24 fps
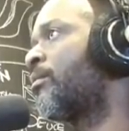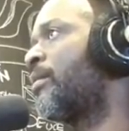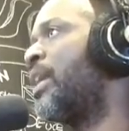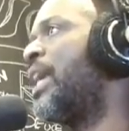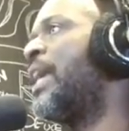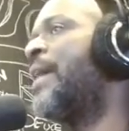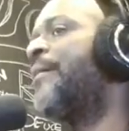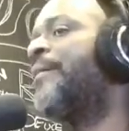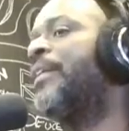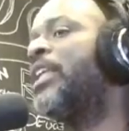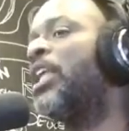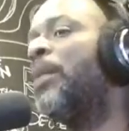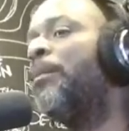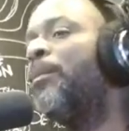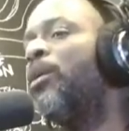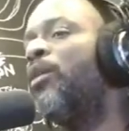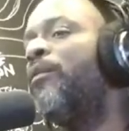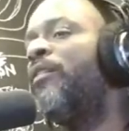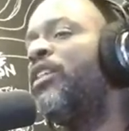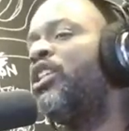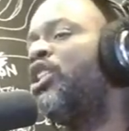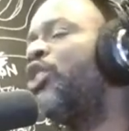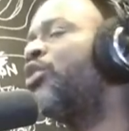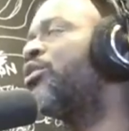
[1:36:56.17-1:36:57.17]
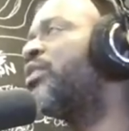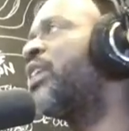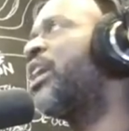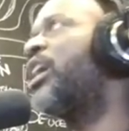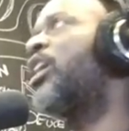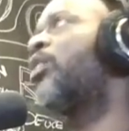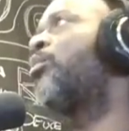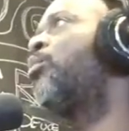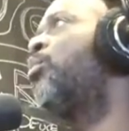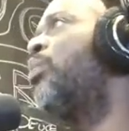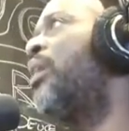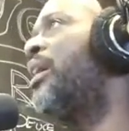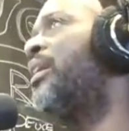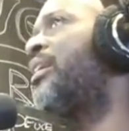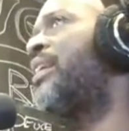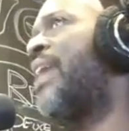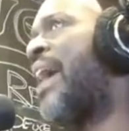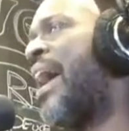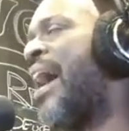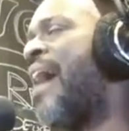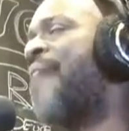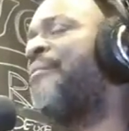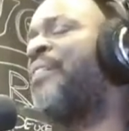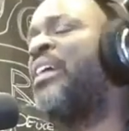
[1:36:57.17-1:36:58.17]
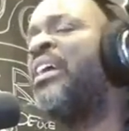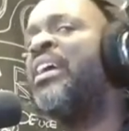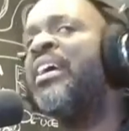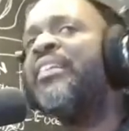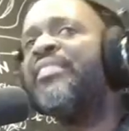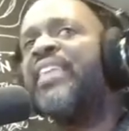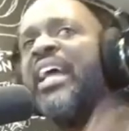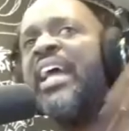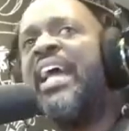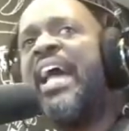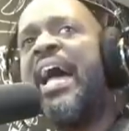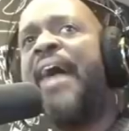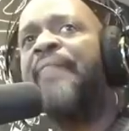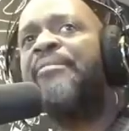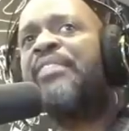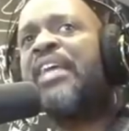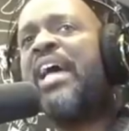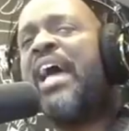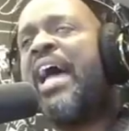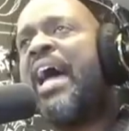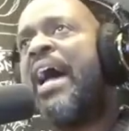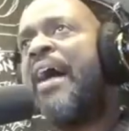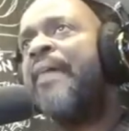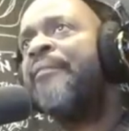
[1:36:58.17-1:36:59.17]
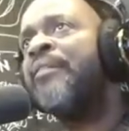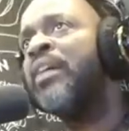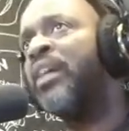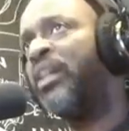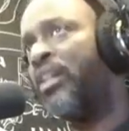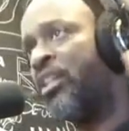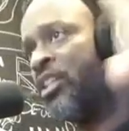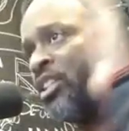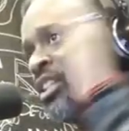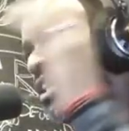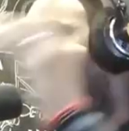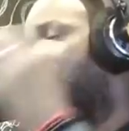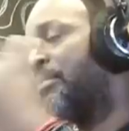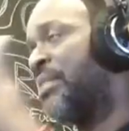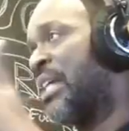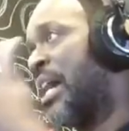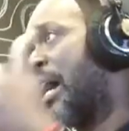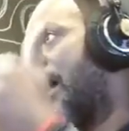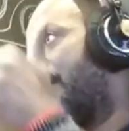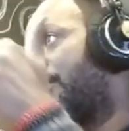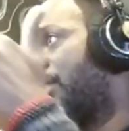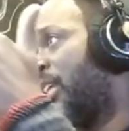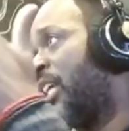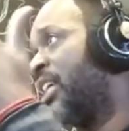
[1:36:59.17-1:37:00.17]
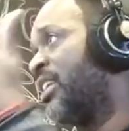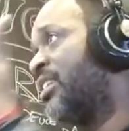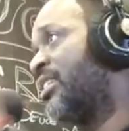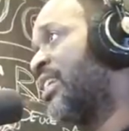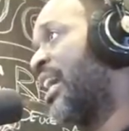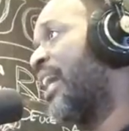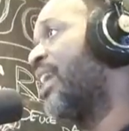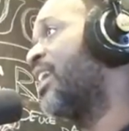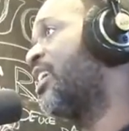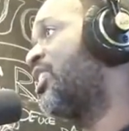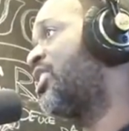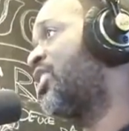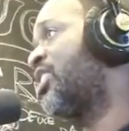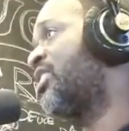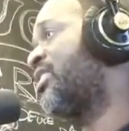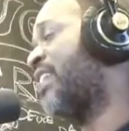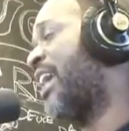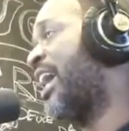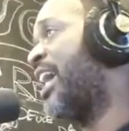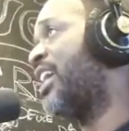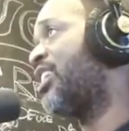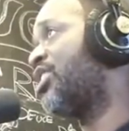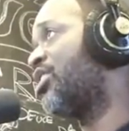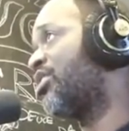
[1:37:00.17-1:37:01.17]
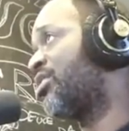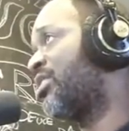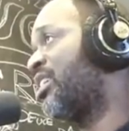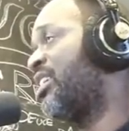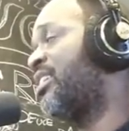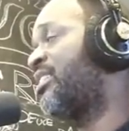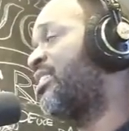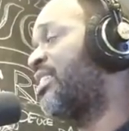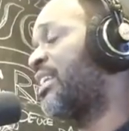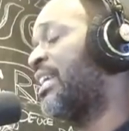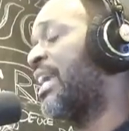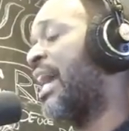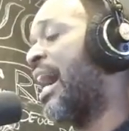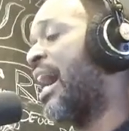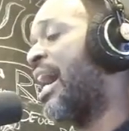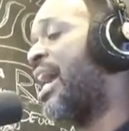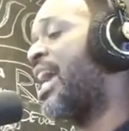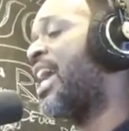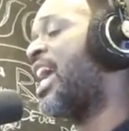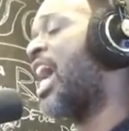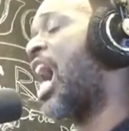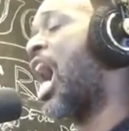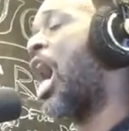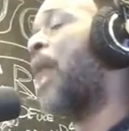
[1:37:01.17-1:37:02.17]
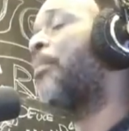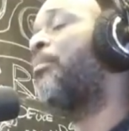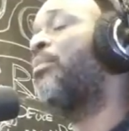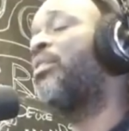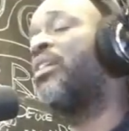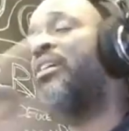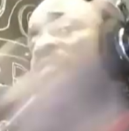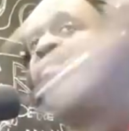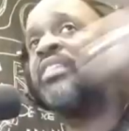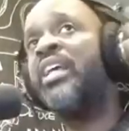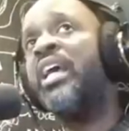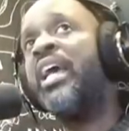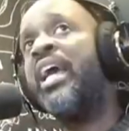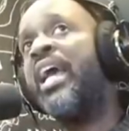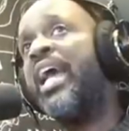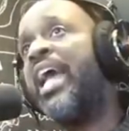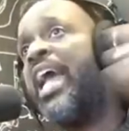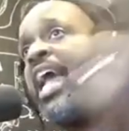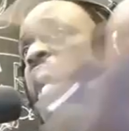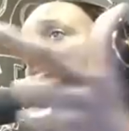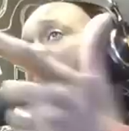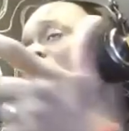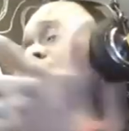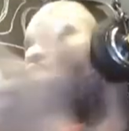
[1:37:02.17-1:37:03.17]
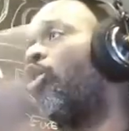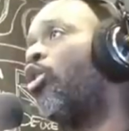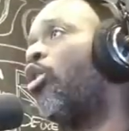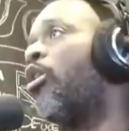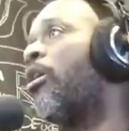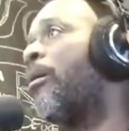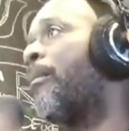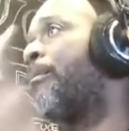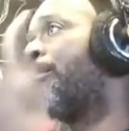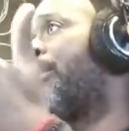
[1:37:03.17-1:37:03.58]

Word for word: even the movies you think wouldn't have it, they have to have sometimes intelligence agencies, CIA operatives, and or